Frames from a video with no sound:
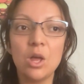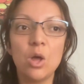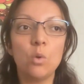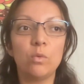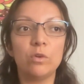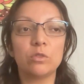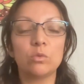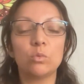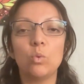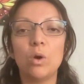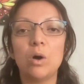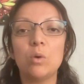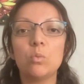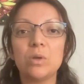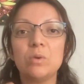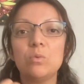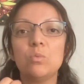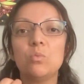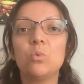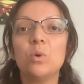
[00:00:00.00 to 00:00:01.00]
with what we
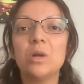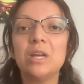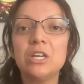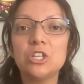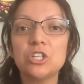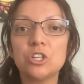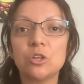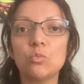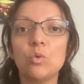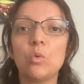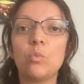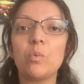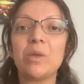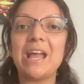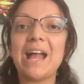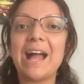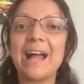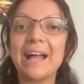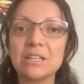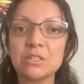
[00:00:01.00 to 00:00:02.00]
wish and what we
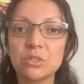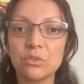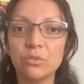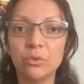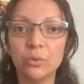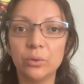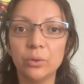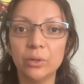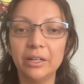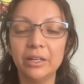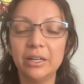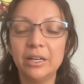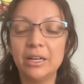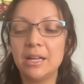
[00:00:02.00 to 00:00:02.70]
ask for